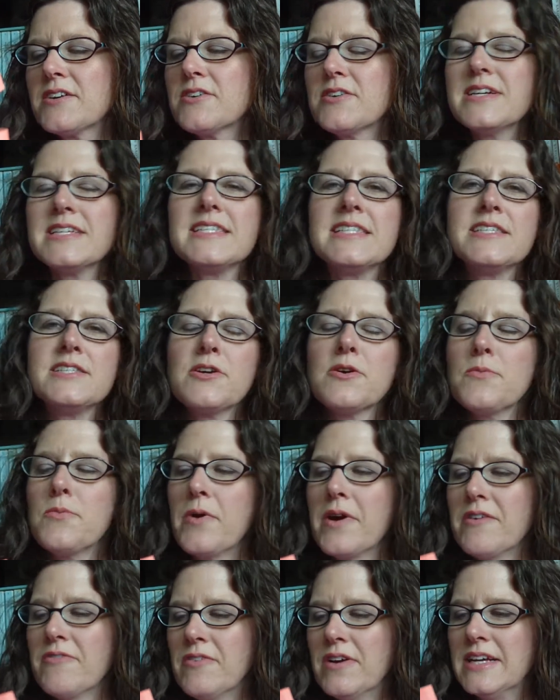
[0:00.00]
Chris is her
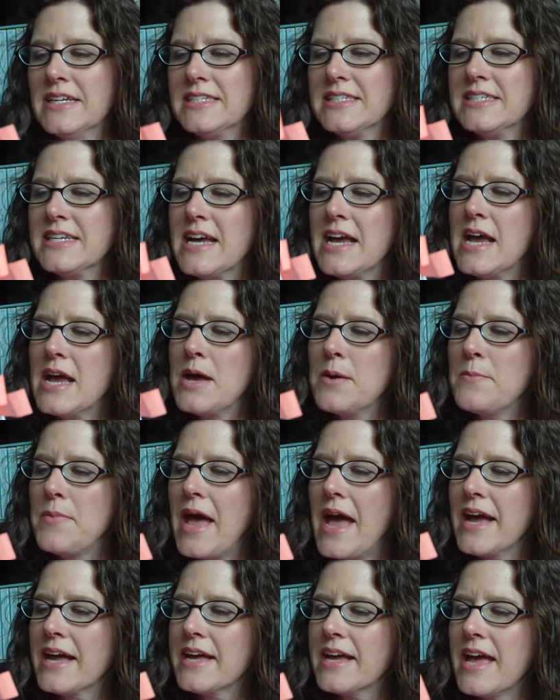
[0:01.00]
boyfriend.
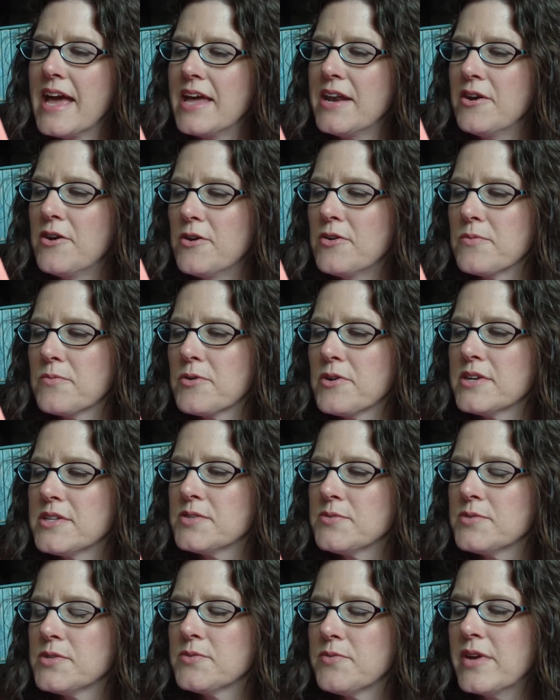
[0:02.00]
Back at home,
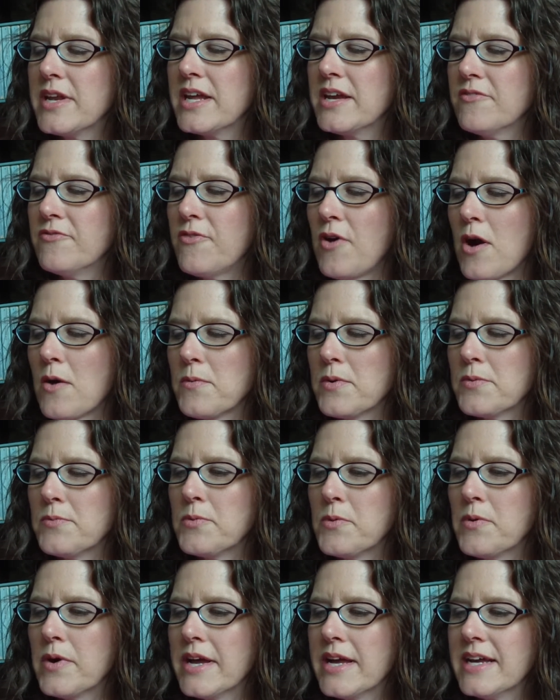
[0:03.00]
Chris was reading Farmer
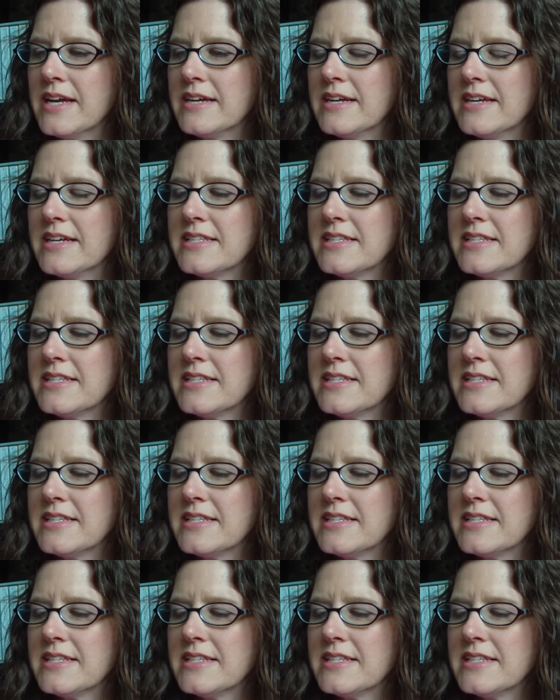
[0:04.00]
Boy.